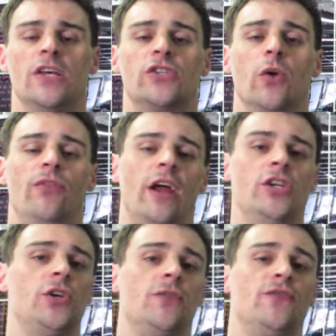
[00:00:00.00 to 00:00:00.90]
So
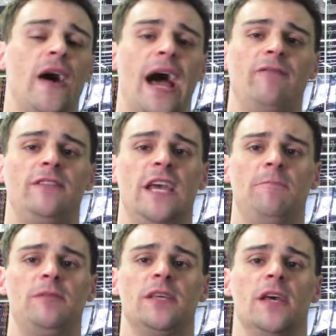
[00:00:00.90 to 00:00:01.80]
there's your 5
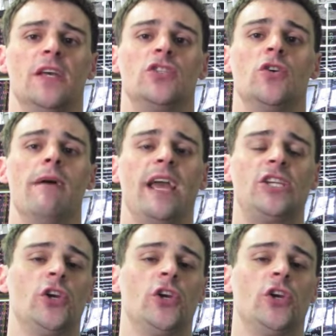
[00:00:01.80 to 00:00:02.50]
tips to make